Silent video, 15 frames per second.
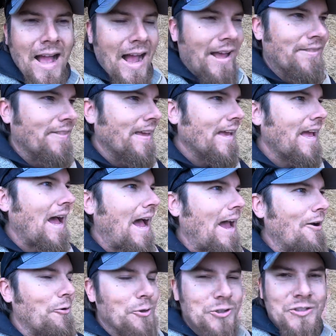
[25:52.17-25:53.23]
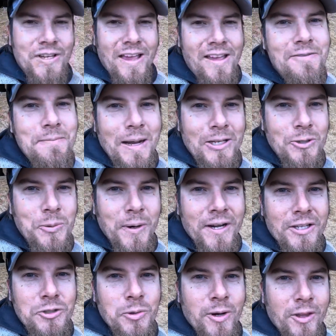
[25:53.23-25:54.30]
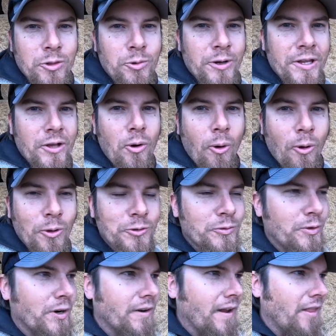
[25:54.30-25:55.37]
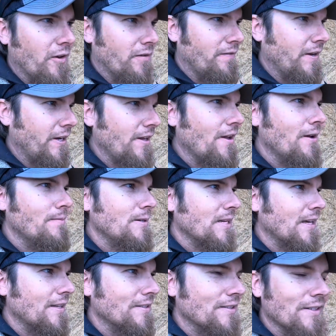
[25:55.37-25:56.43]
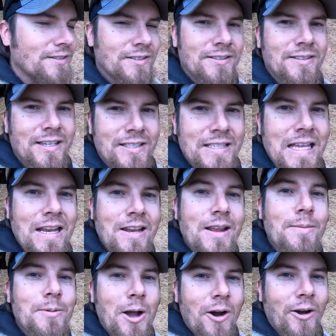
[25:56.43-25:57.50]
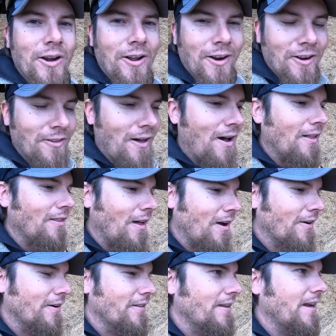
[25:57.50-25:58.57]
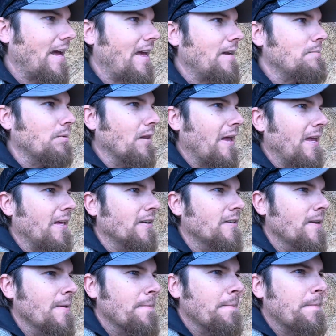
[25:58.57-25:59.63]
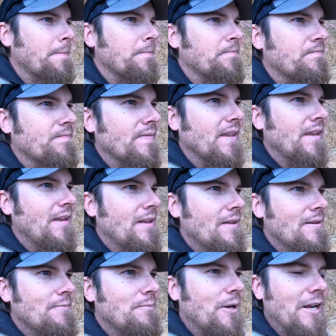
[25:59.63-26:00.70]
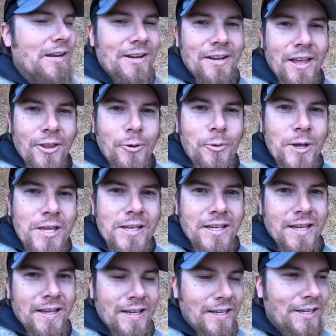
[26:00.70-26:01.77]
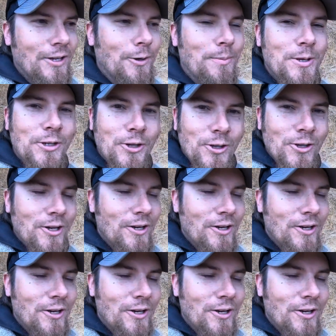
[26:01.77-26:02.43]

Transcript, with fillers: I think I will save my 2023 goals for another video because this this ended up going on a lot longer than I had planned. But in another week, it'll be New